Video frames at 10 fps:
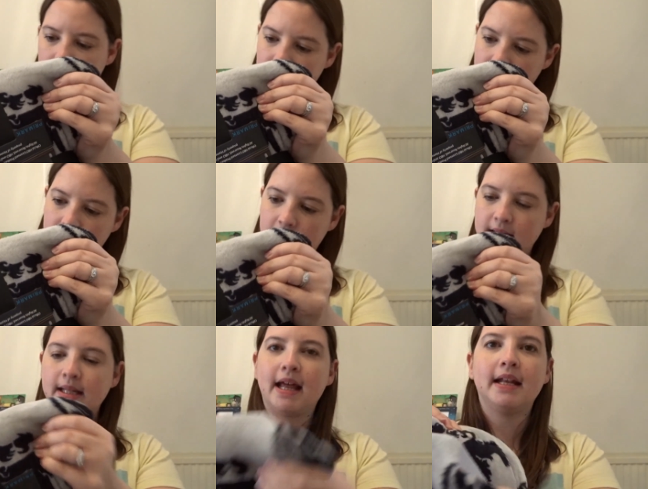then
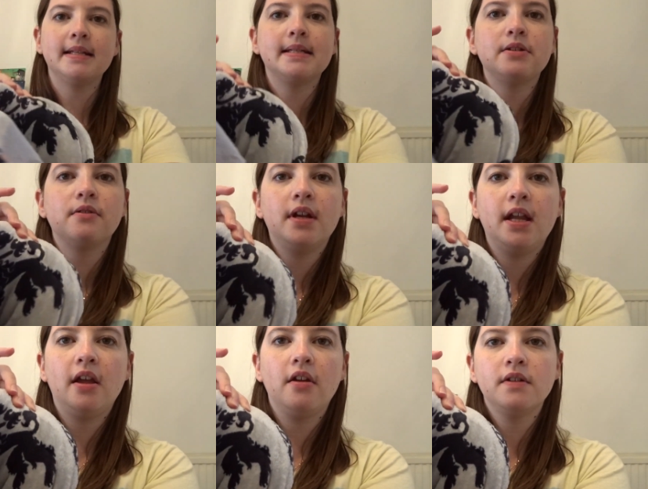there's Lannister in
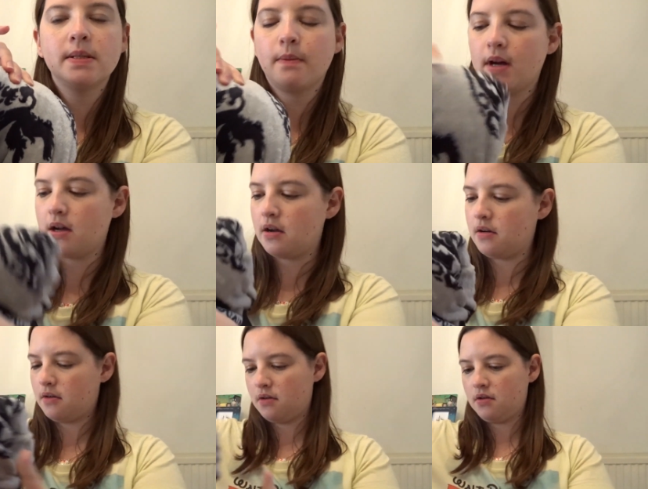here as
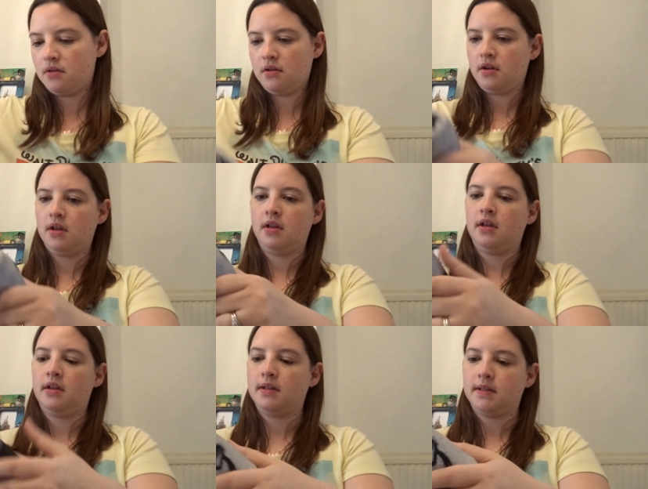well.
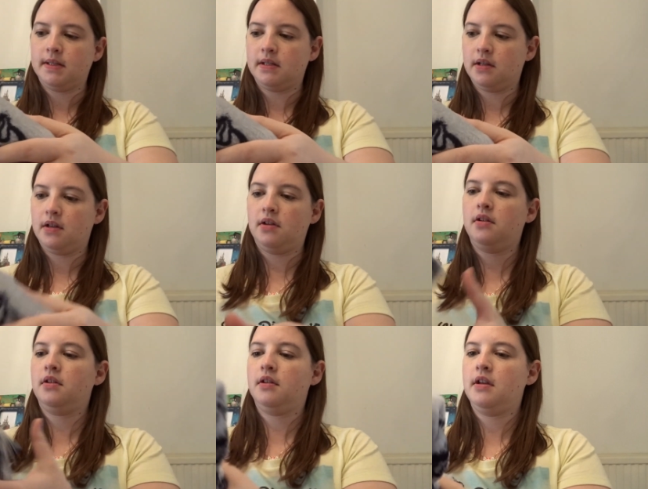So
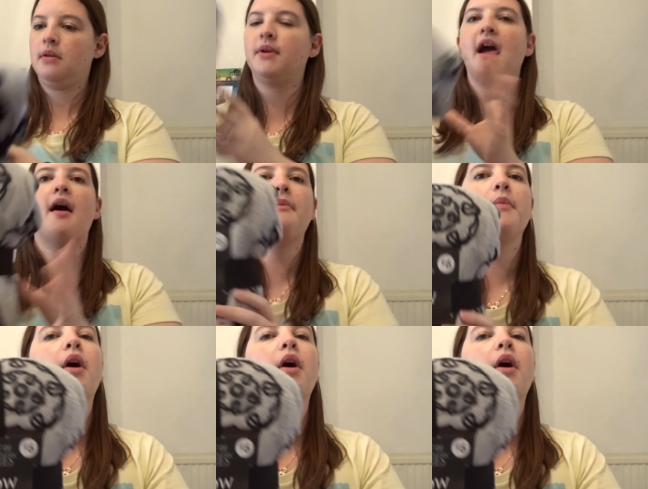yeah, I'm